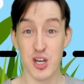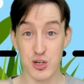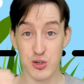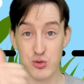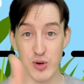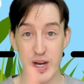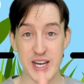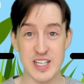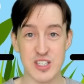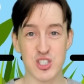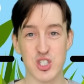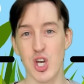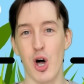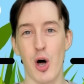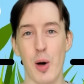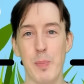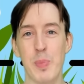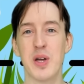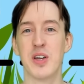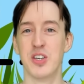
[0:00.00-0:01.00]
Great
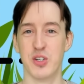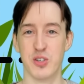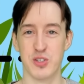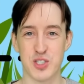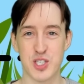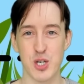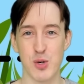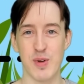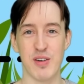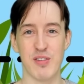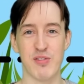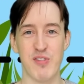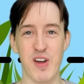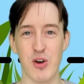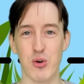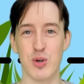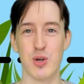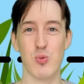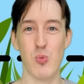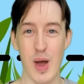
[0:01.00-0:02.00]
job, you're doing
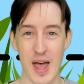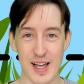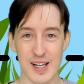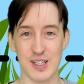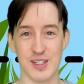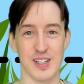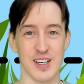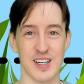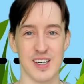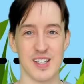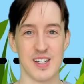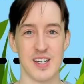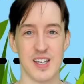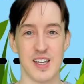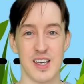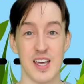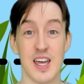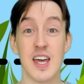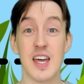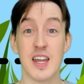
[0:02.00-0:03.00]
very well.
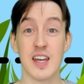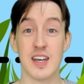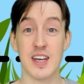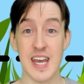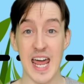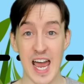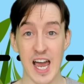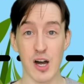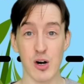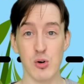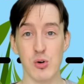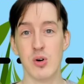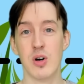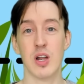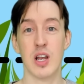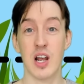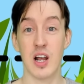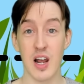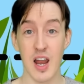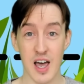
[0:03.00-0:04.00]
Now,
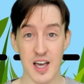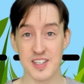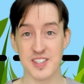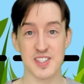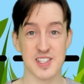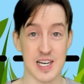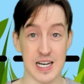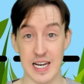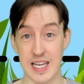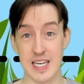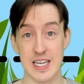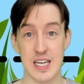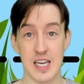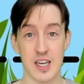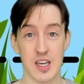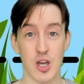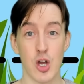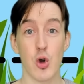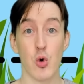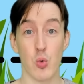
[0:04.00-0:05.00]
lastly,
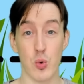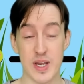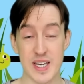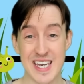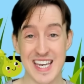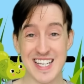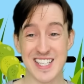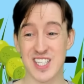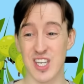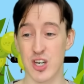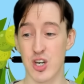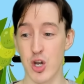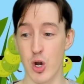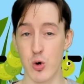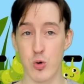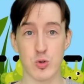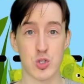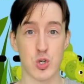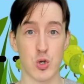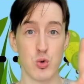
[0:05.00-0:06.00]
we need to
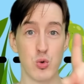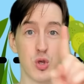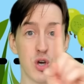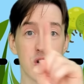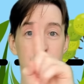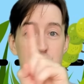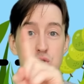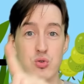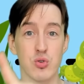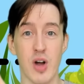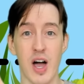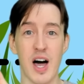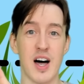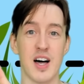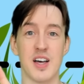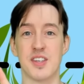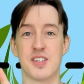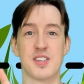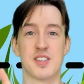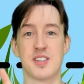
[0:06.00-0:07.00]
go to the
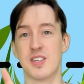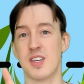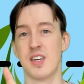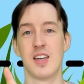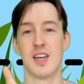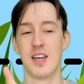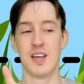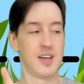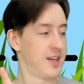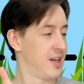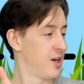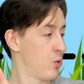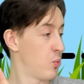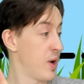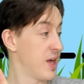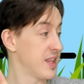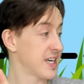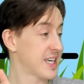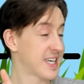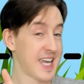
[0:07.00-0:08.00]
grass,
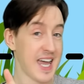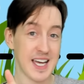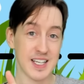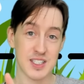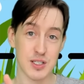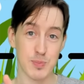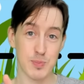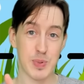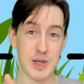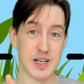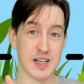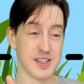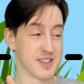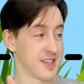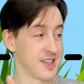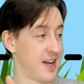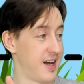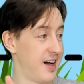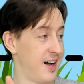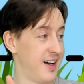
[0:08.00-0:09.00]
where the
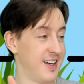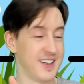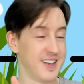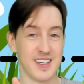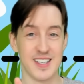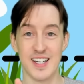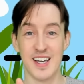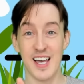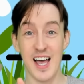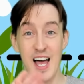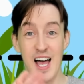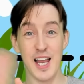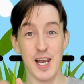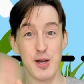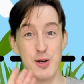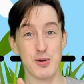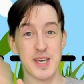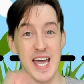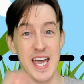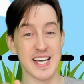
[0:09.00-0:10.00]
caterpillars are.
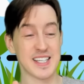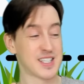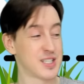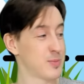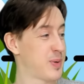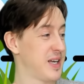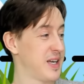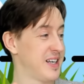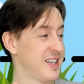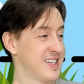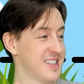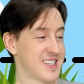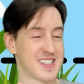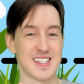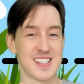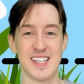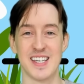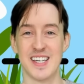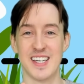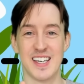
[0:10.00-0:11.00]
Hello, caterpillars.